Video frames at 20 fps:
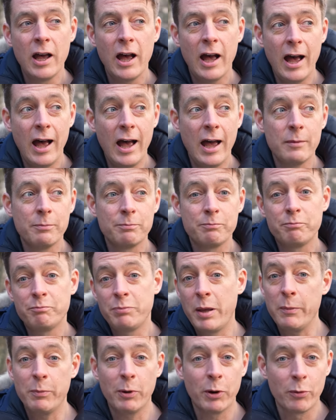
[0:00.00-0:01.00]
and
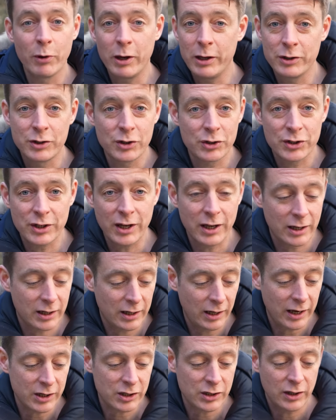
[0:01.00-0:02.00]
people who really just take a
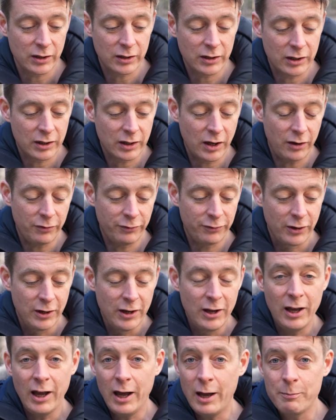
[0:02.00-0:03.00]
Kalashnikov
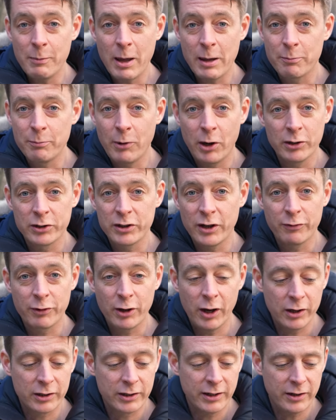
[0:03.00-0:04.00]
and make Molotov
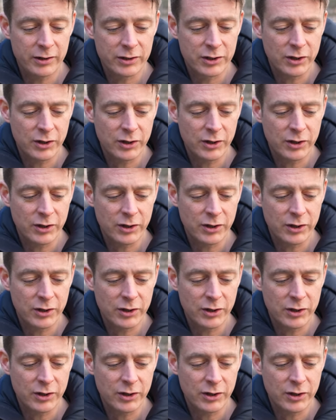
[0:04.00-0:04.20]
cocktails.